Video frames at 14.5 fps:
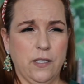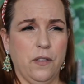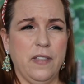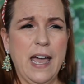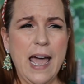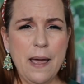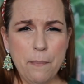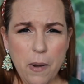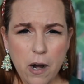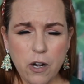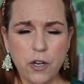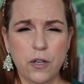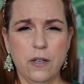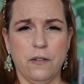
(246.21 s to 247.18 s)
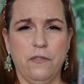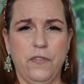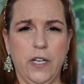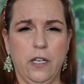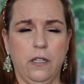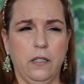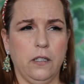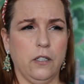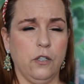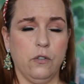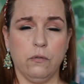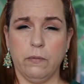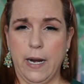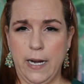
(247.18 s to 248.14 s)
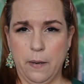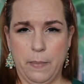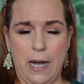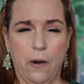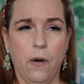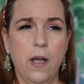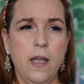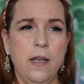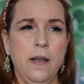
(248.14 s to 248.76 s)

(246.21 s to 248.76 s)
So that part you can feel great about.